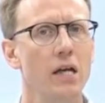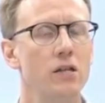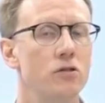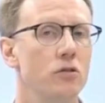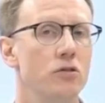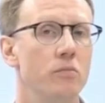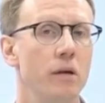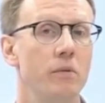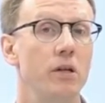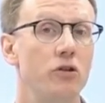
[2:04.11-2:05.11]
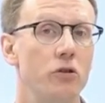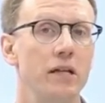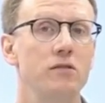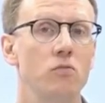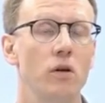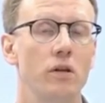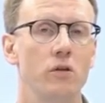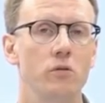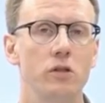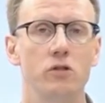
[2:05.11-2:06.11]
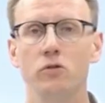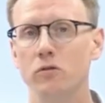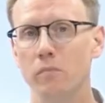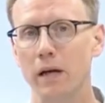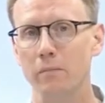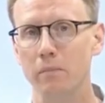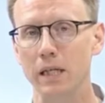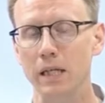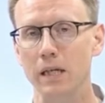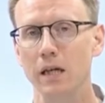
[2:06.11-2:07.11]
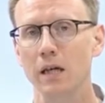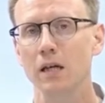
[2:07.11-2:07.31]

it's good to maybe address what those issues might be